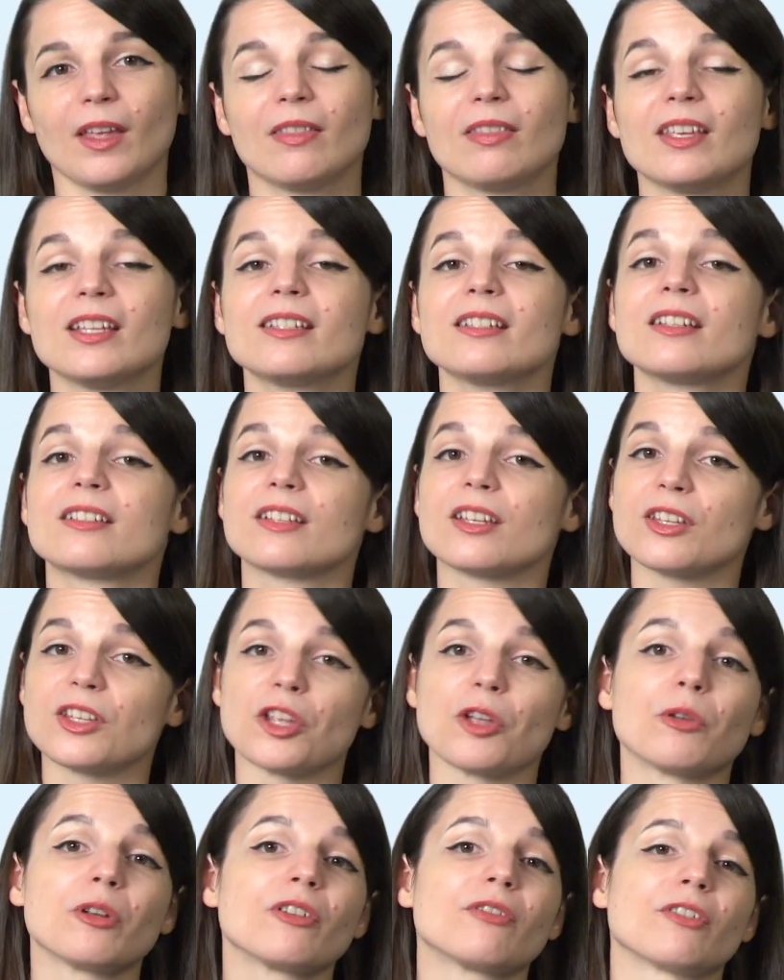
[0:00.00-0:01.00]
This is a
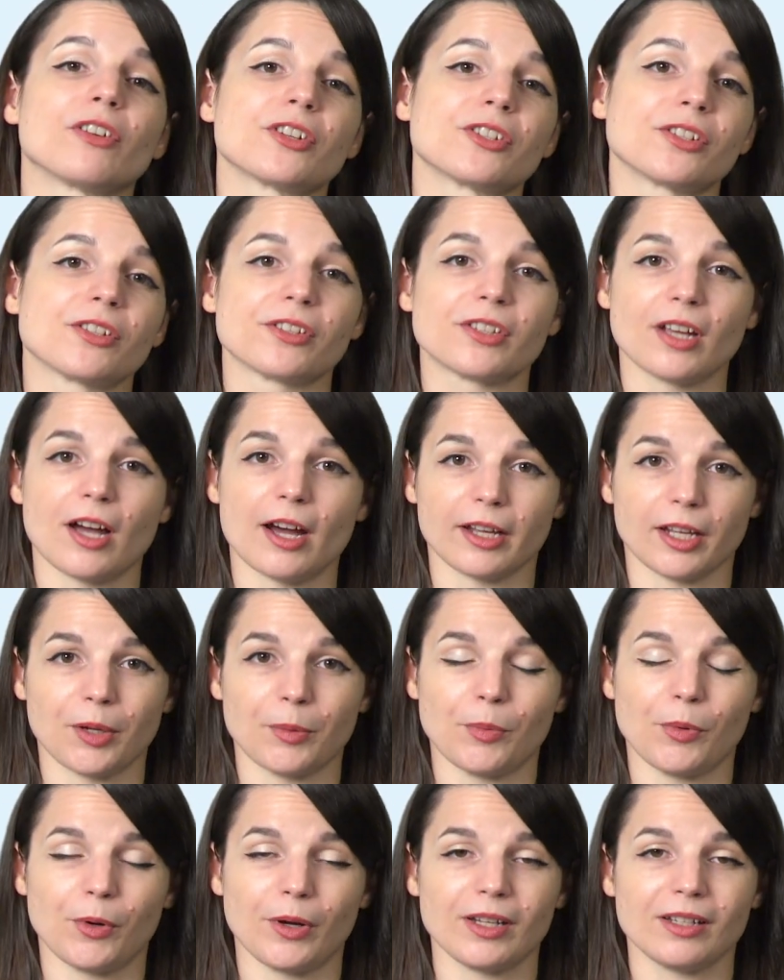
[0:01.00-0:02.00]
universal talking
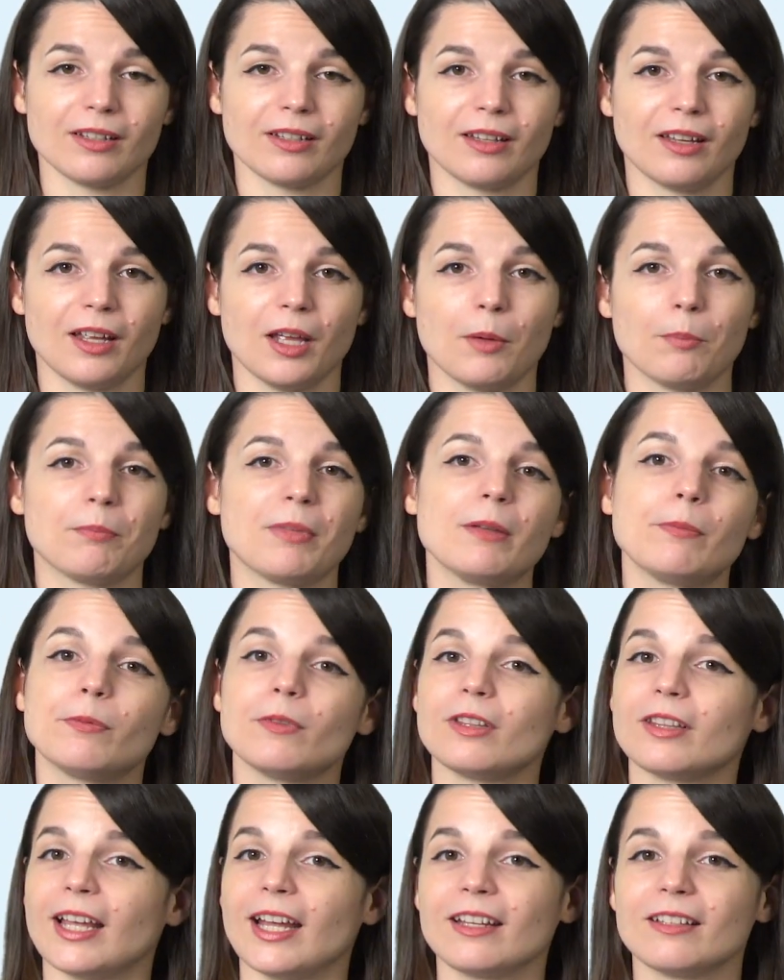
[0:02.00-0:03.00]
point.
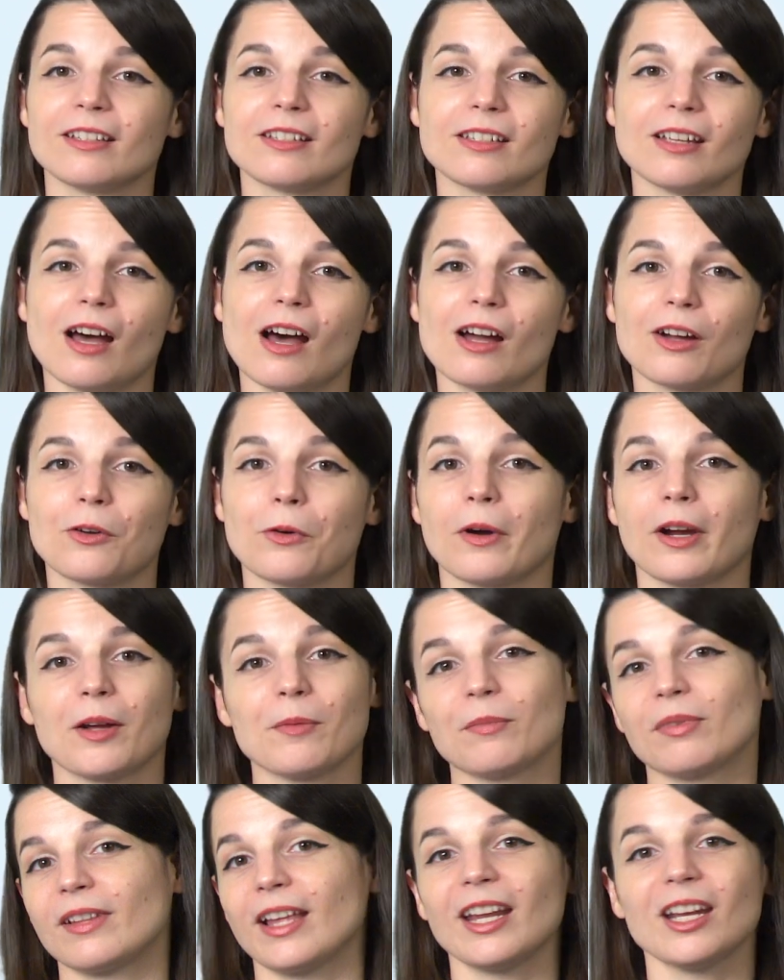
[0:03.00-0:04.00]
People like to talk or
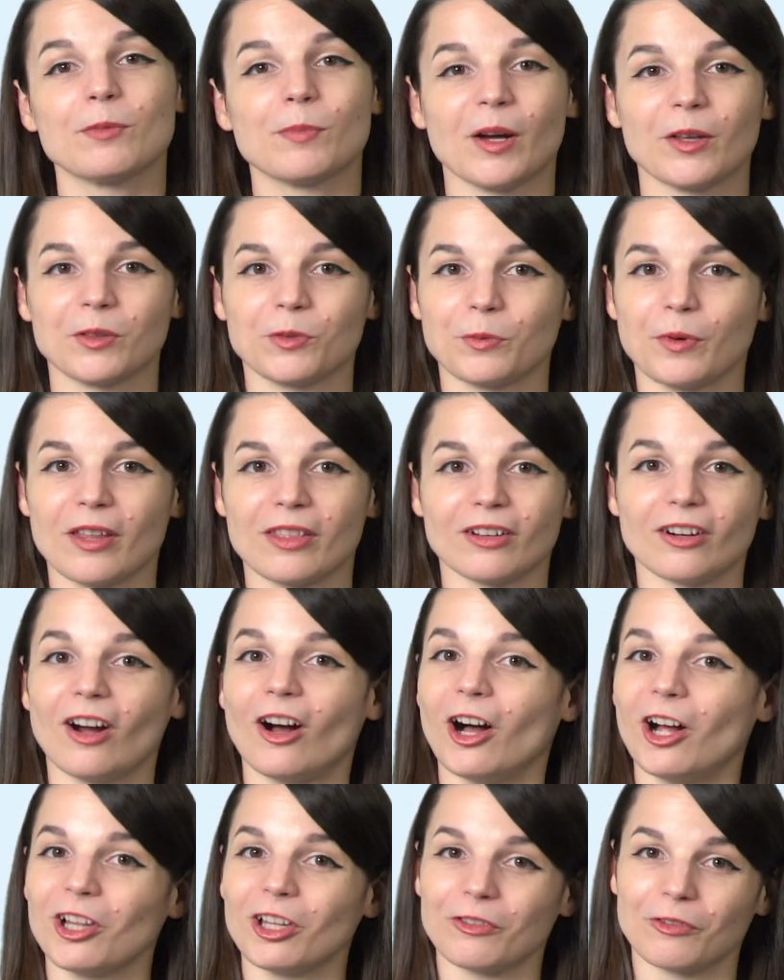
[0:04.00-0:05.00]
complain about the weather
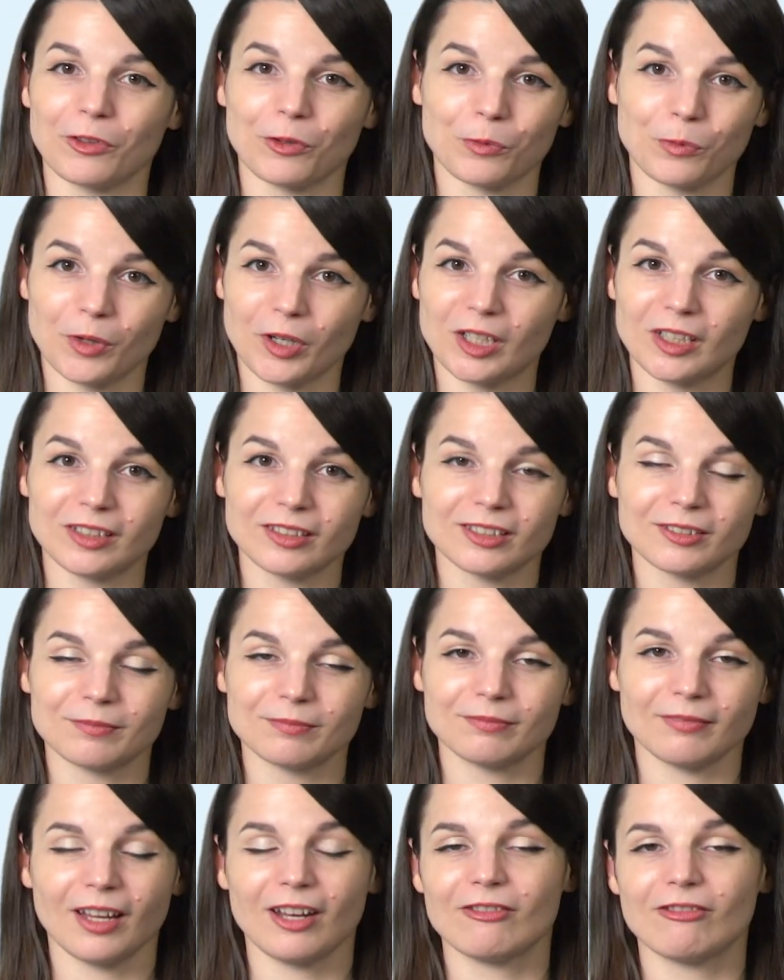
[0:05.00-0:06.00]
all over the world.
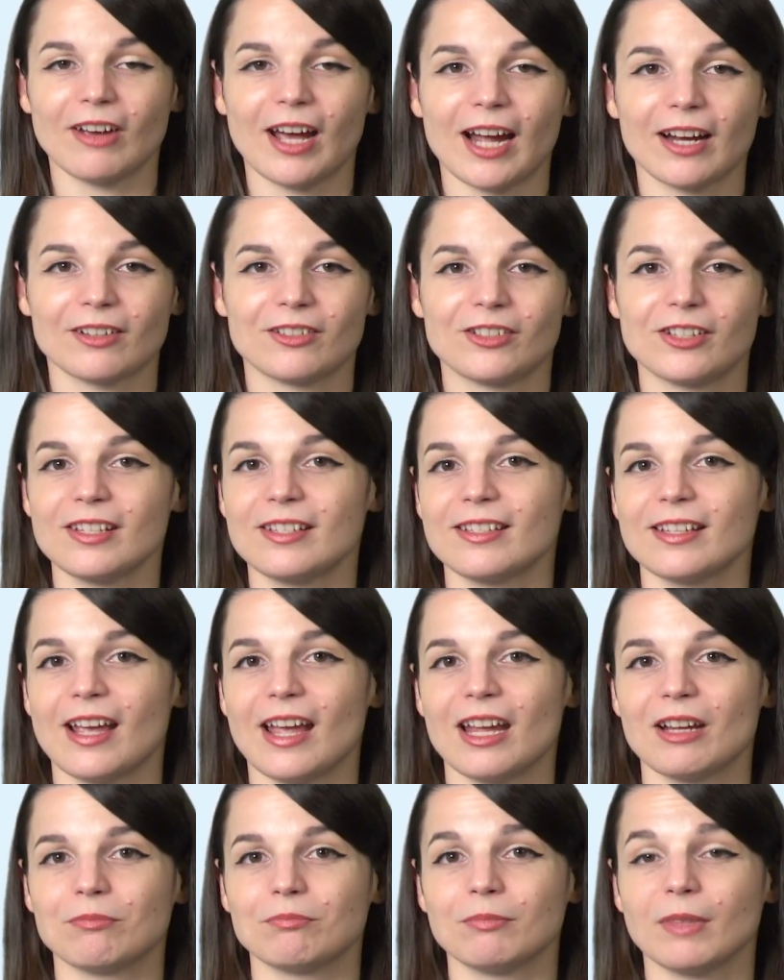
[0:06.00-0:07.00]
In fact, just
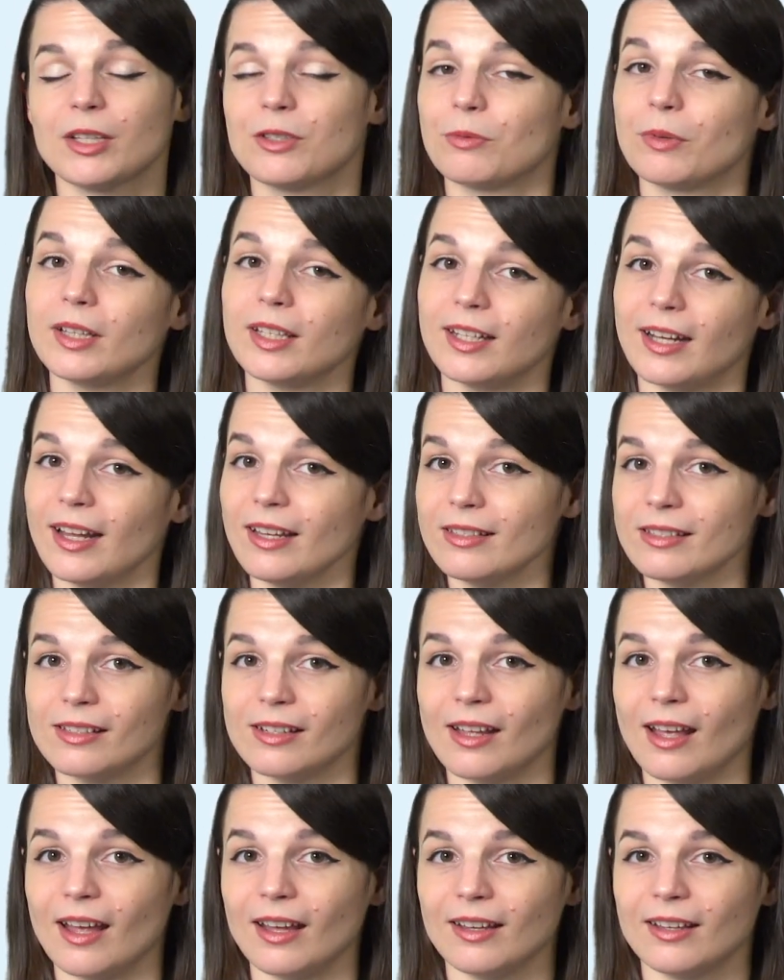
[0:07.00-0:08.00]
saying, "It's really nice
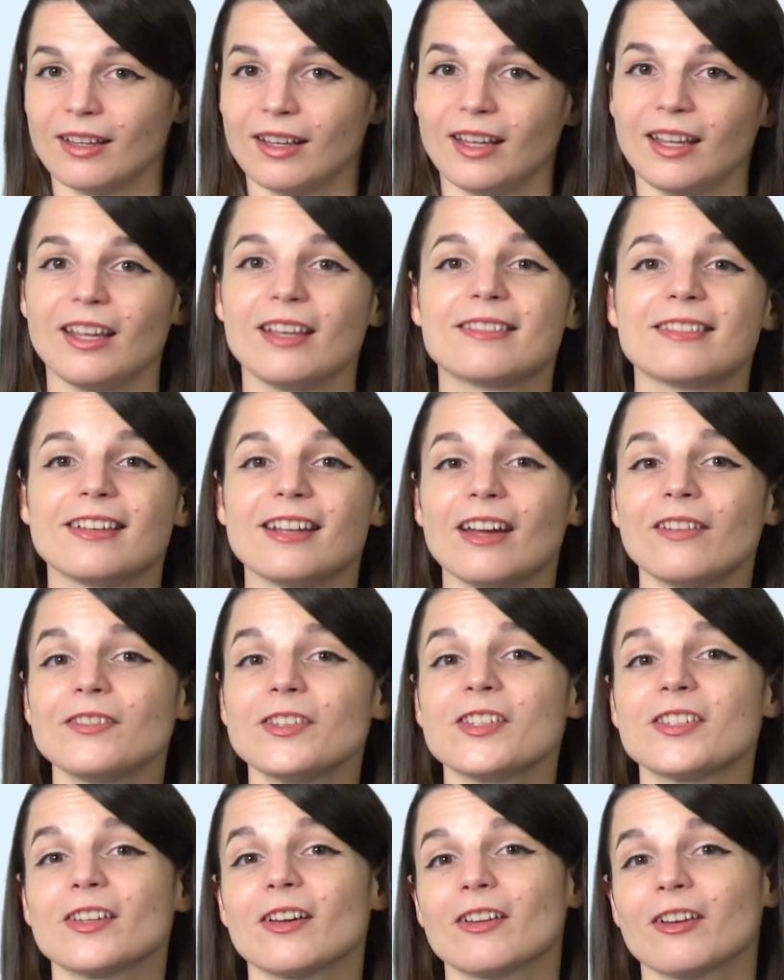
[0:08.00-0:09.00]
today," is enough
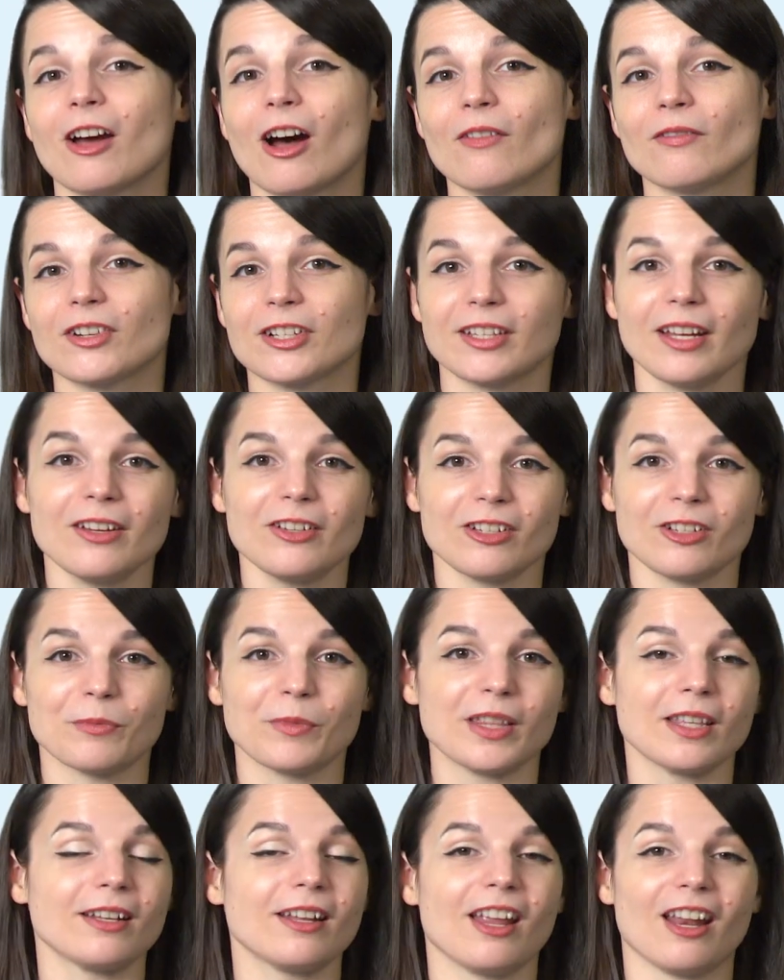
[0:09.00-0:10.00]
to start a conversation
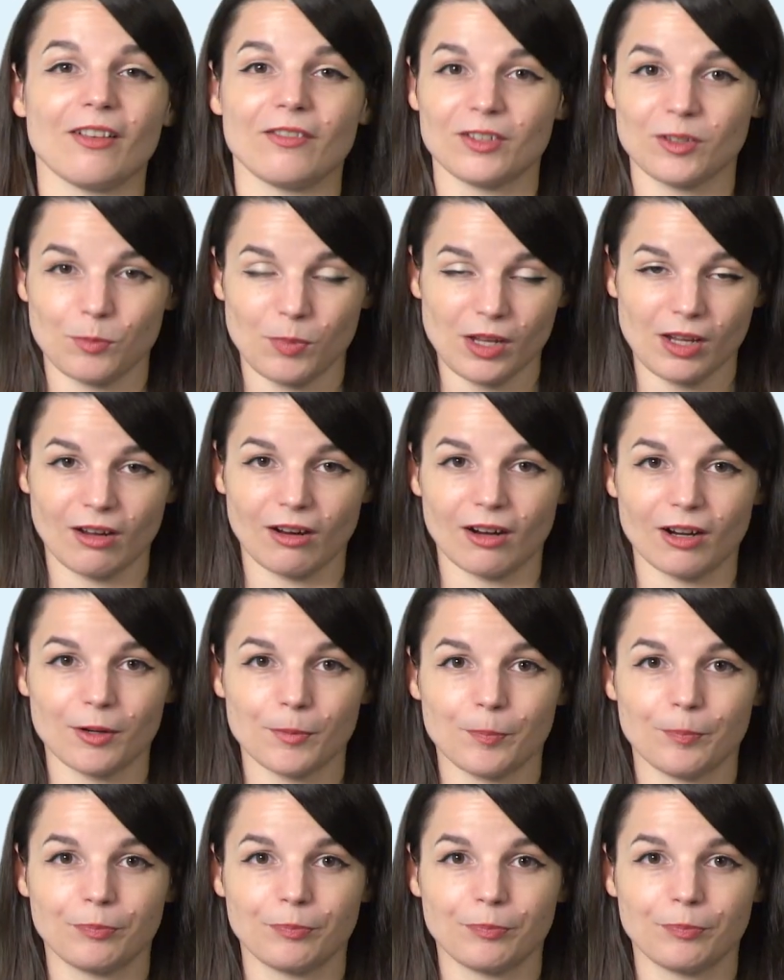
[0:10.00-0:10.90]
with a native speaker.